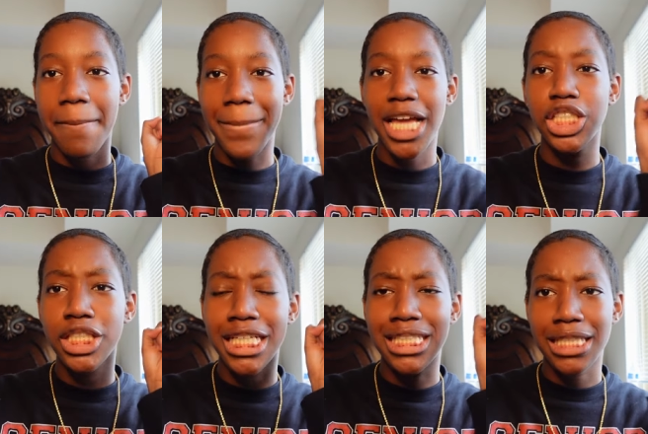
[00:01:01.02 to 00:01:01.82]
majored
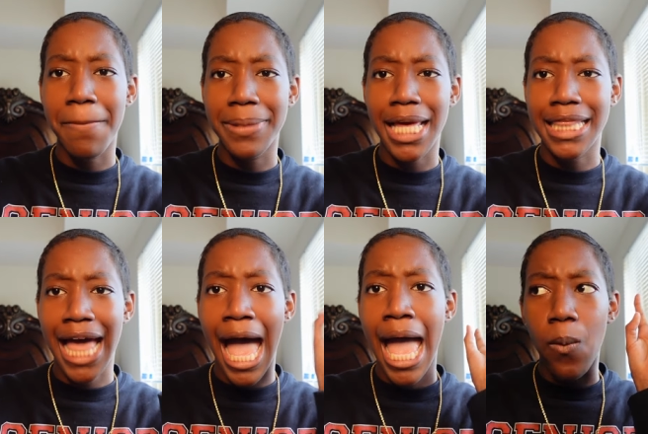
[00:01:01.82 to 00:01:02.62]
in something
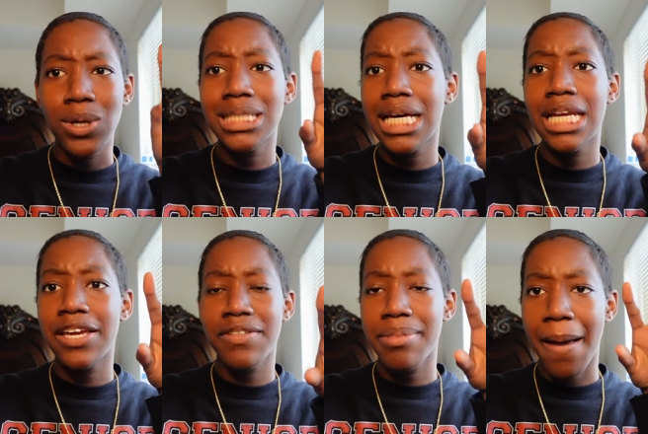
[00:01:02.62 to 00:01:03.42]
that wasn't gonna
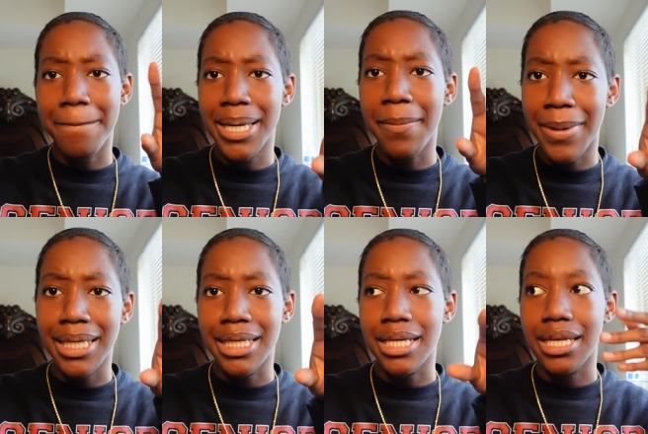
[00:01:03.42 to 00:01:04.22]
give them that big money.